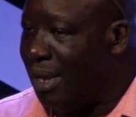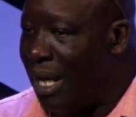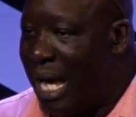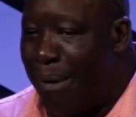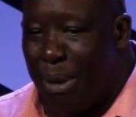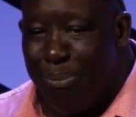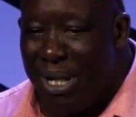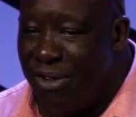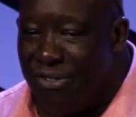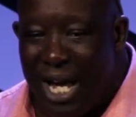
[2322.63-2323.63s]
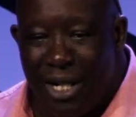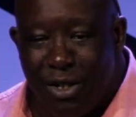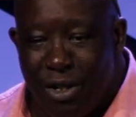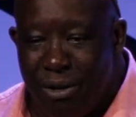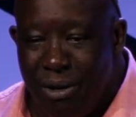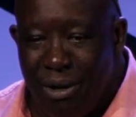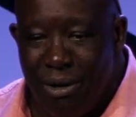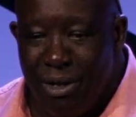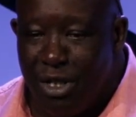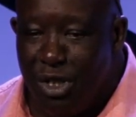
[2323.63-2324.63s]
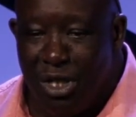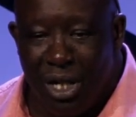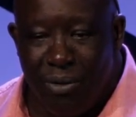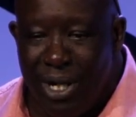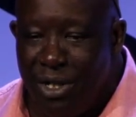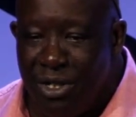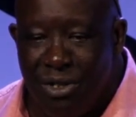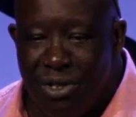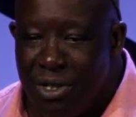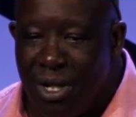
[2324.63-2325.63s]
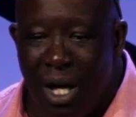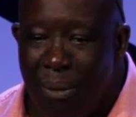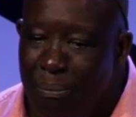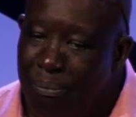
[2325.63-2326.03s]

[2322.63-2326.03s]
I'm a benefactor. The generations to come.